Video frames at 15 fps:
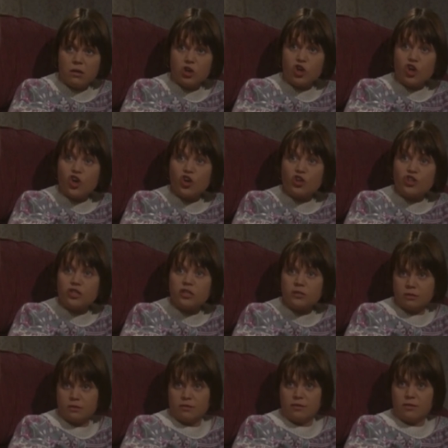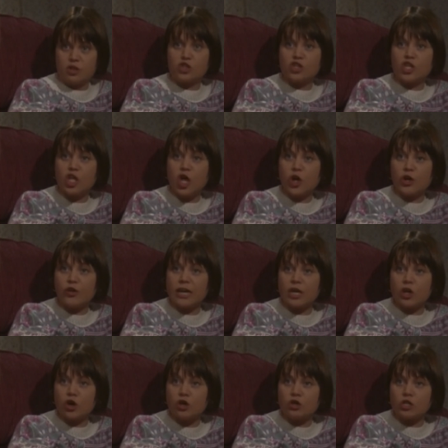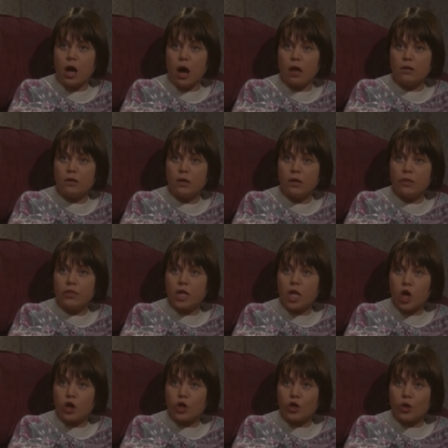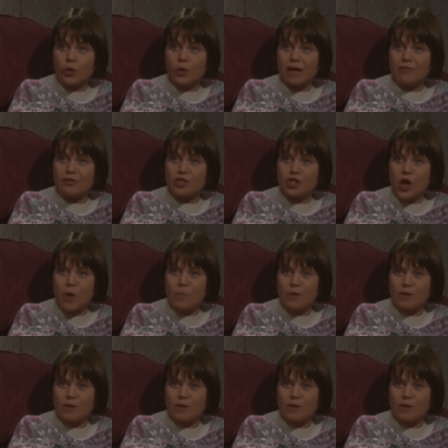Good. Because the longer it goes on, the longer you'll have a job.